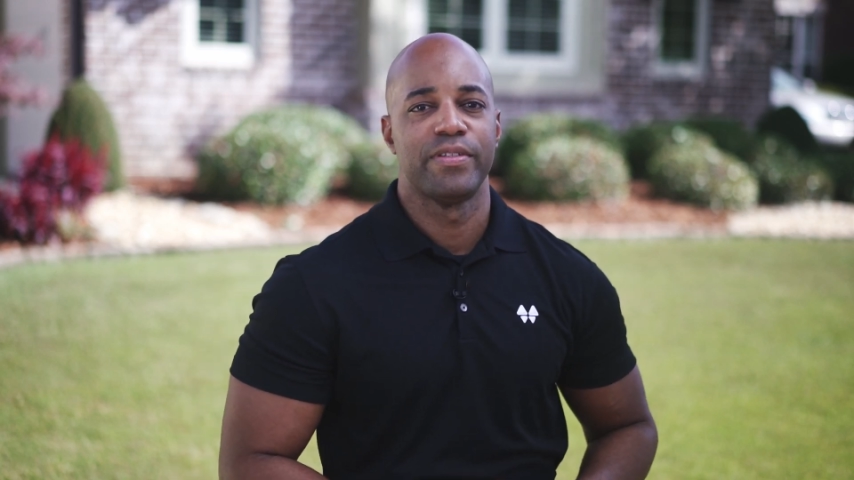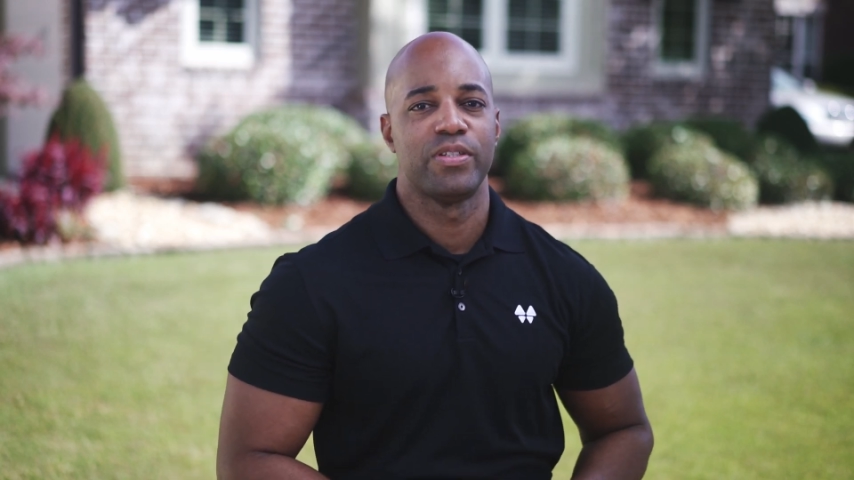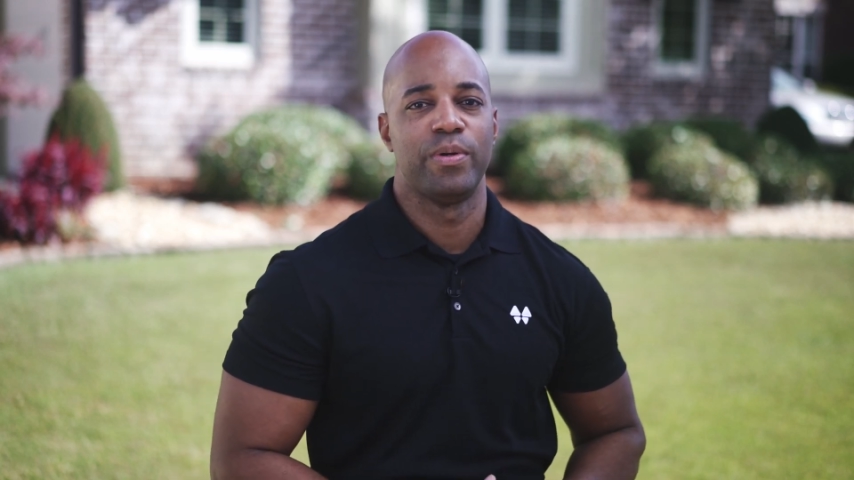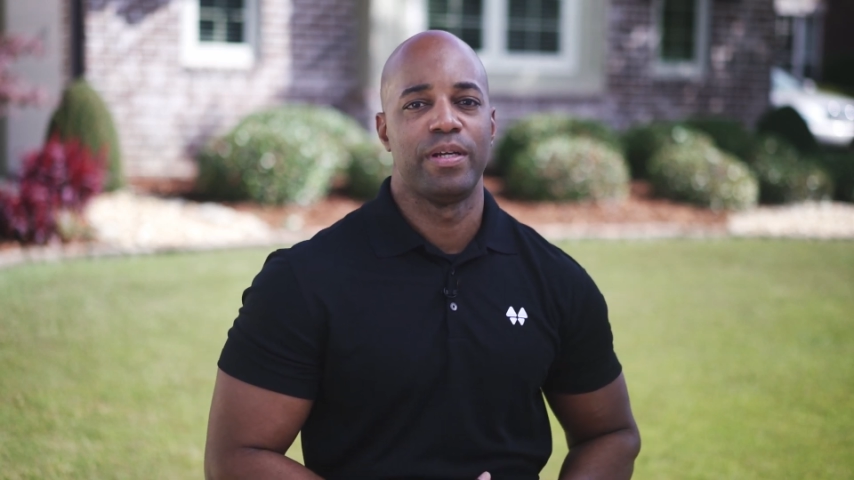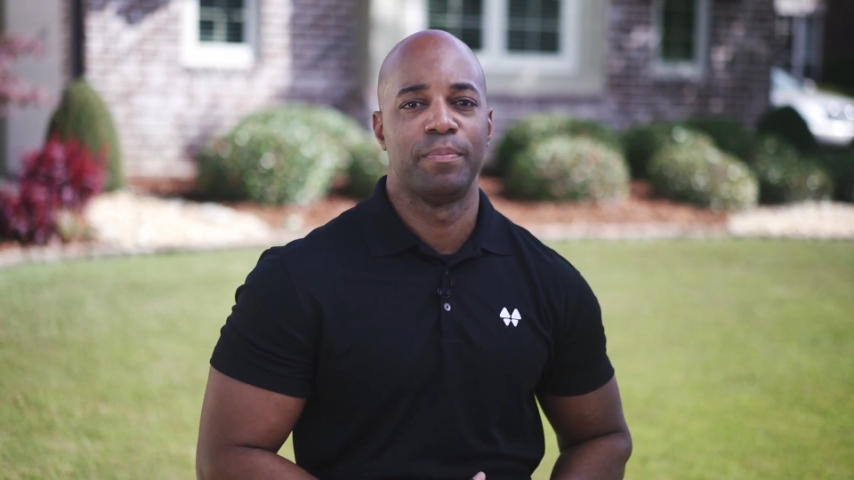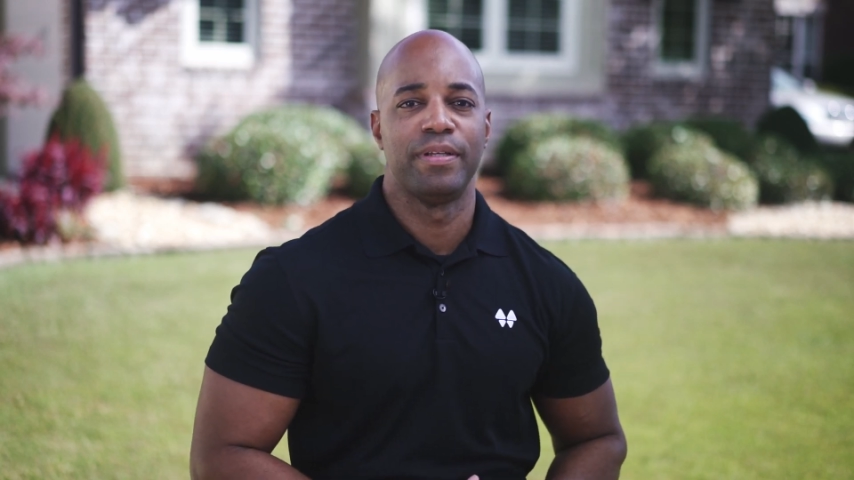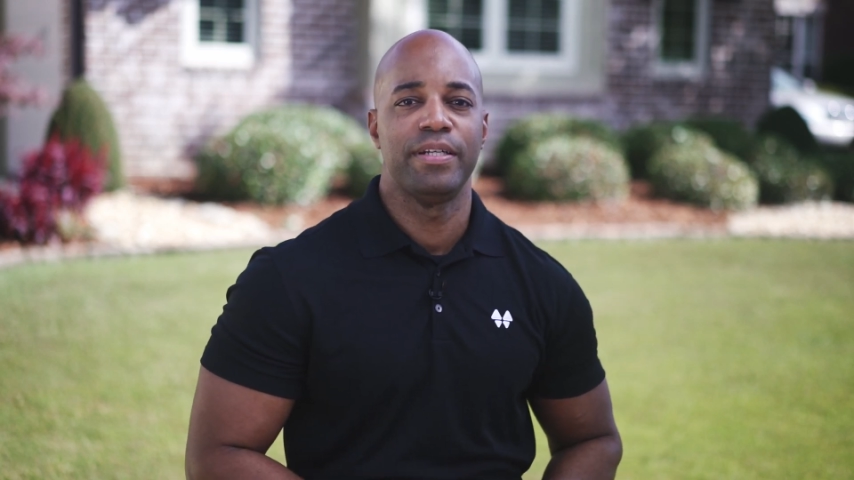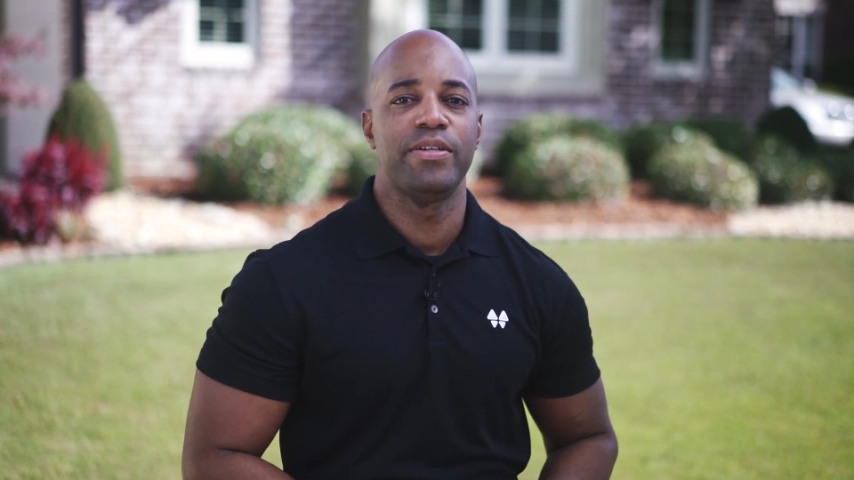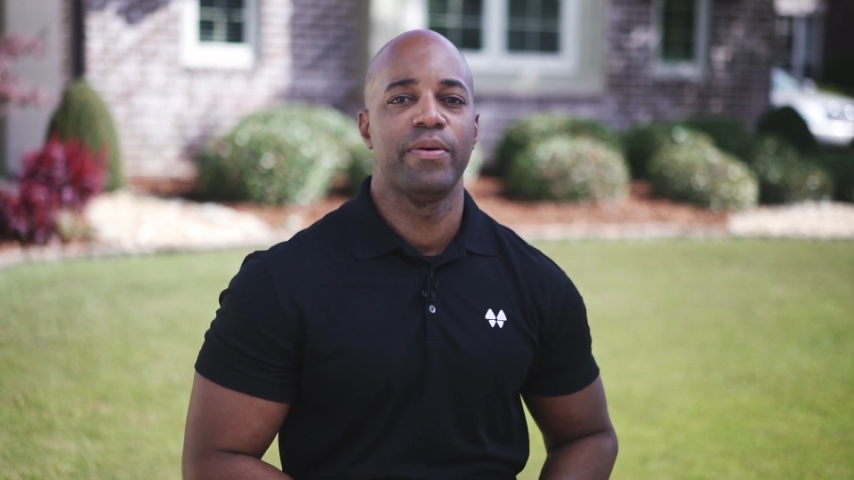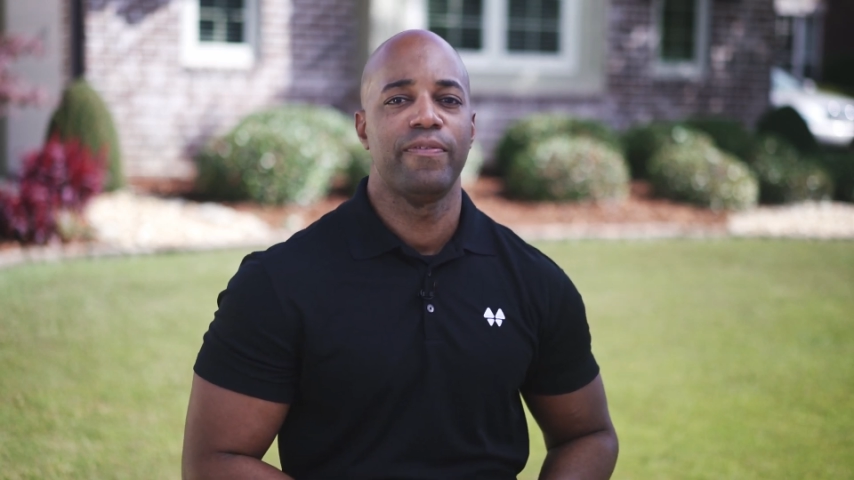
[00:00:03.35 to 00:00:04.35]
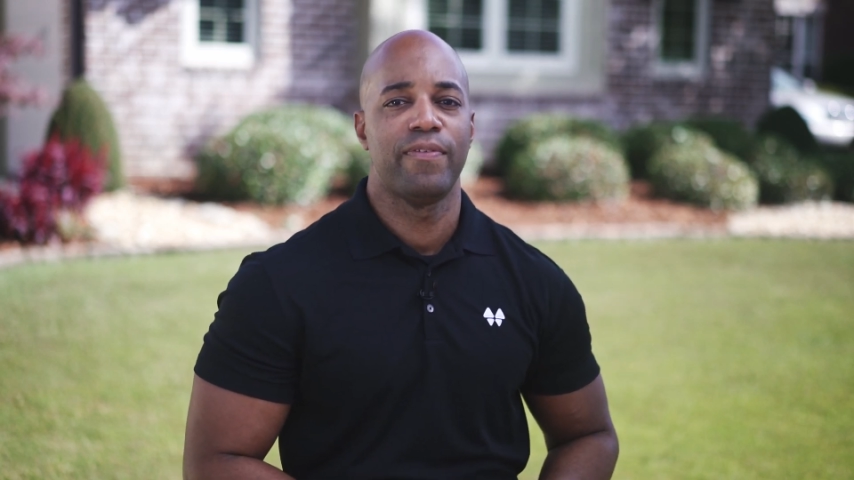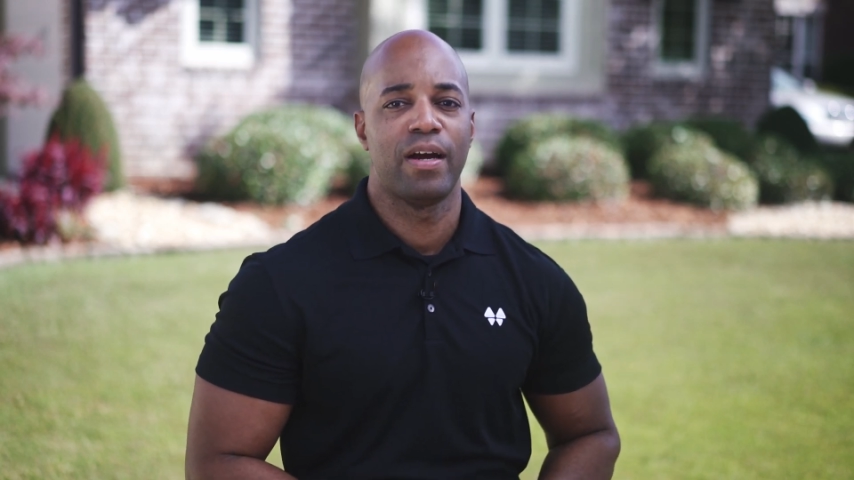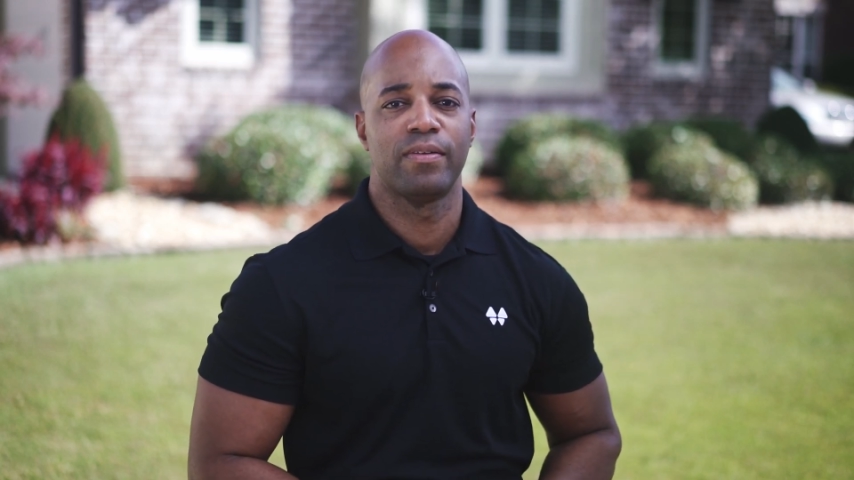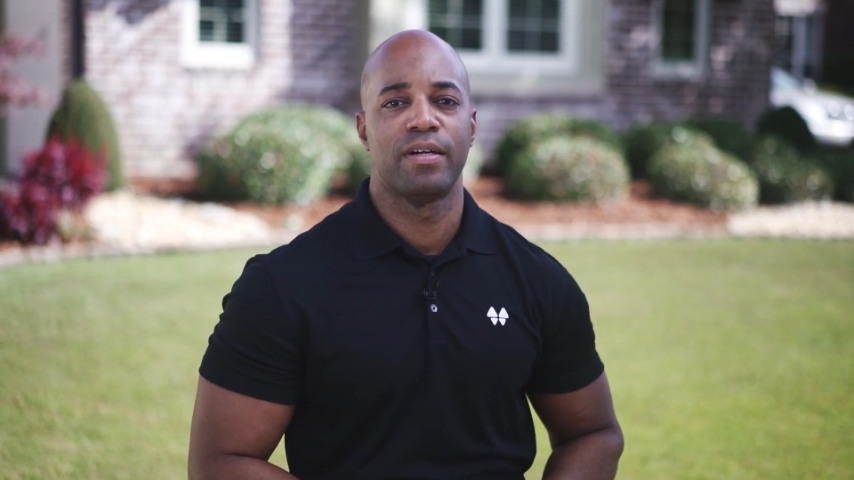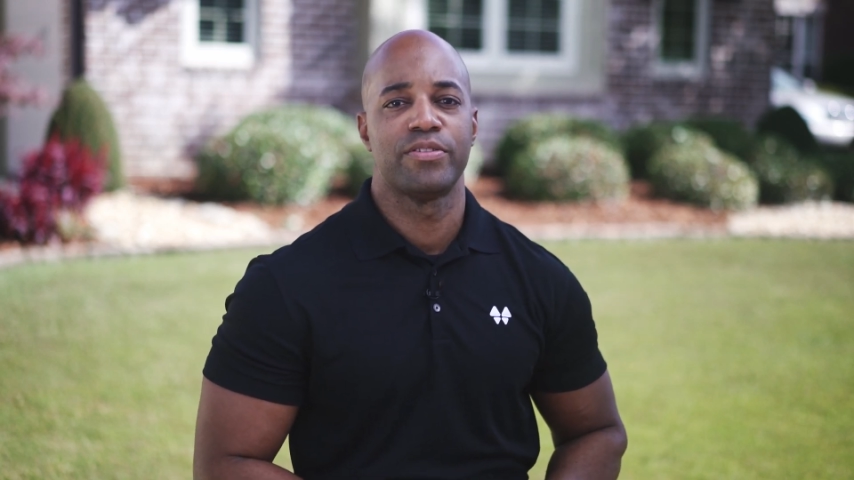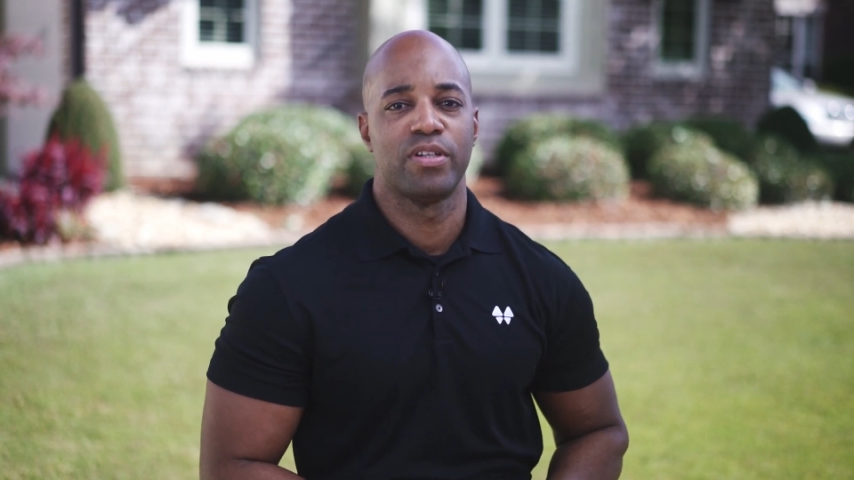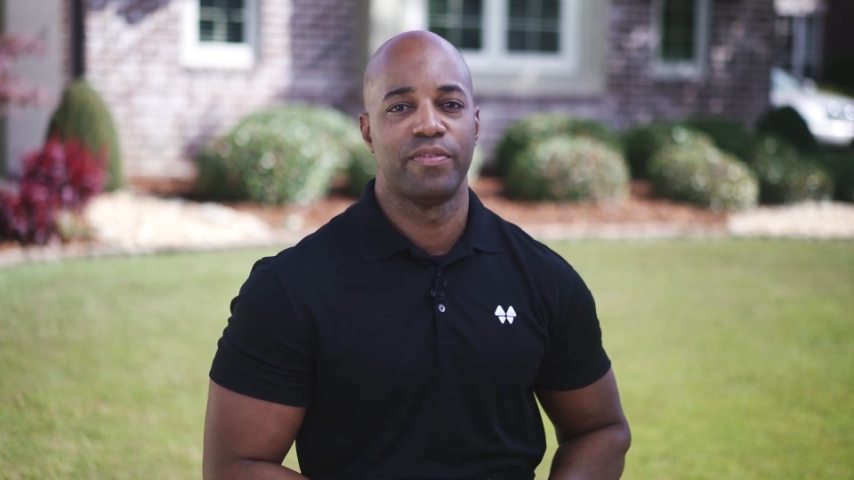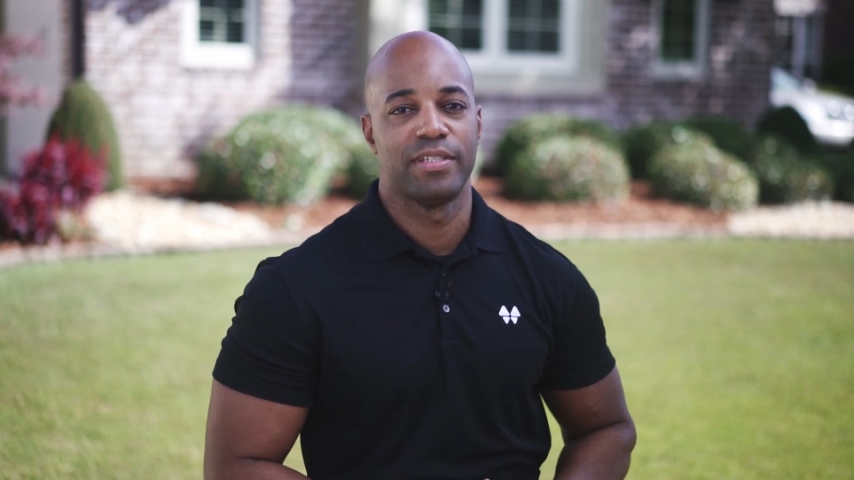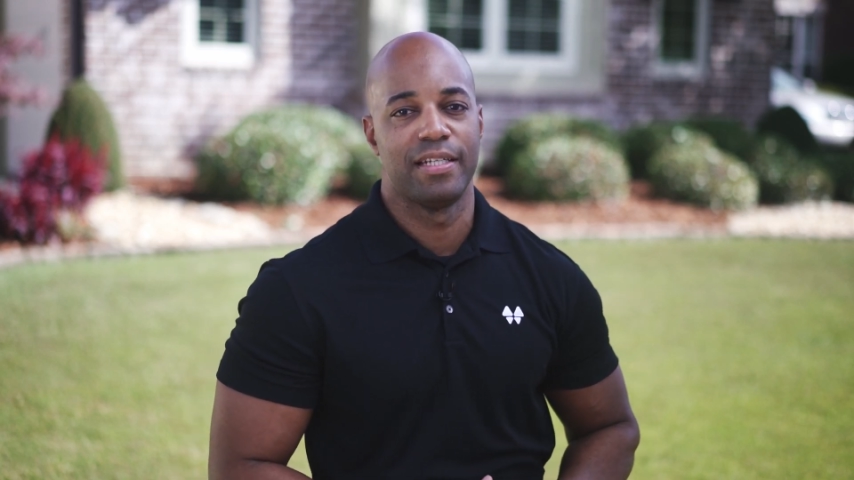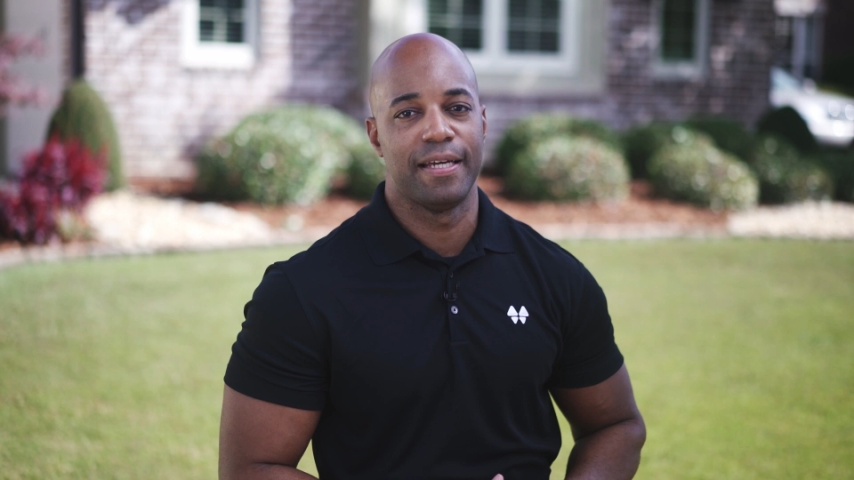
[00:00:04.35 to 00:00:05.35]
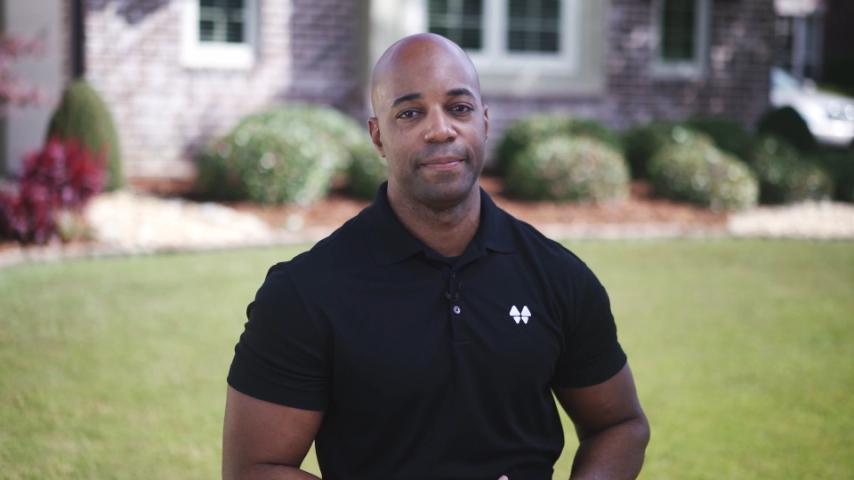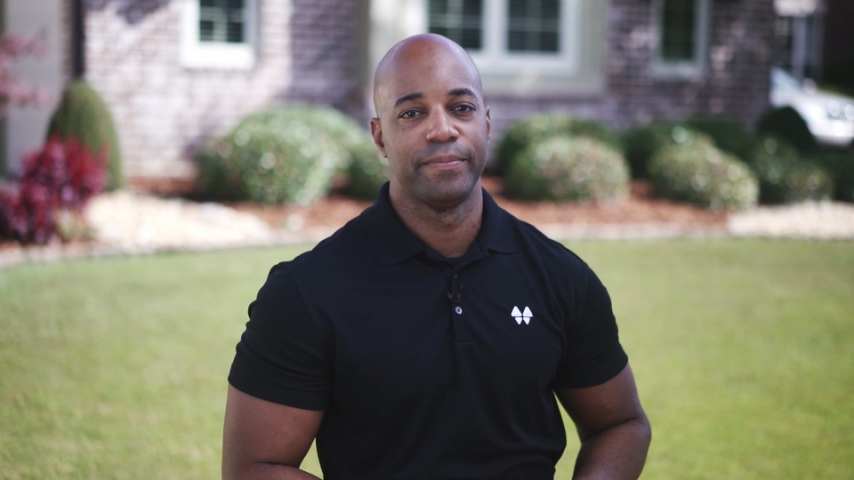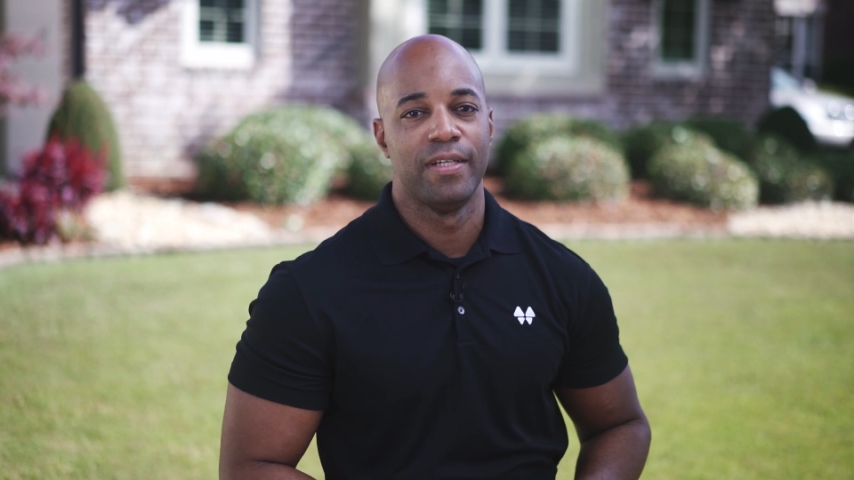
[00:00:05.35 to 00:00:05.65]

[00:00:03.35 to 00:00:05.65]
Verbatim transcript: so we completed your EnviroLawn service today.